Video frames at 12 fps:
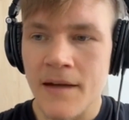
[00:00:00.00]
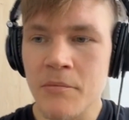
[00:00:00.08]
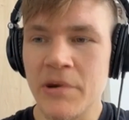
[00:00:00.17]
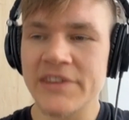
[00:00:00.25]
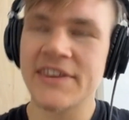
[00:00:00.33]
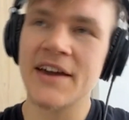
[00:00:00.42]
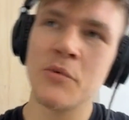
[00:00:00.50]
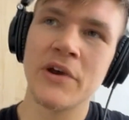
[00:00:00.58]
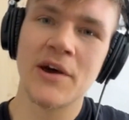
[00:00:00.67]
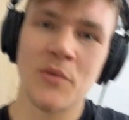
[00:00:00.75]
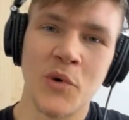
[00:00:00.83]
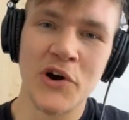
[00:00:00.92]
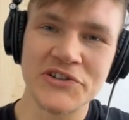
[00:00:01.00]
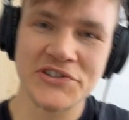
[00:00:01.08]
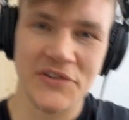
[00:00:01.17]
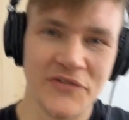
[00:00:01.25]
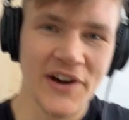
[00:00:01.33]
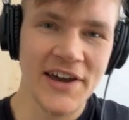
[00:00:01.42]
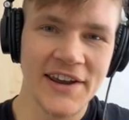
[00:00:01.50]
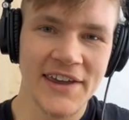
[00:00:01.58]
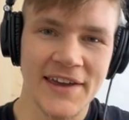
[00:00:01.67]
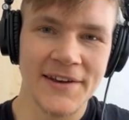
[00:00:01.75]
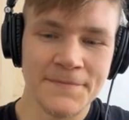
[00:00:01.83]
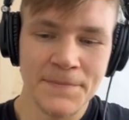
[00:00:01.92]
But then when I watched the fight
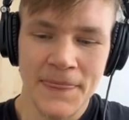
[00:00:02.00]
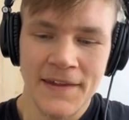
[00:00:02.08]
again,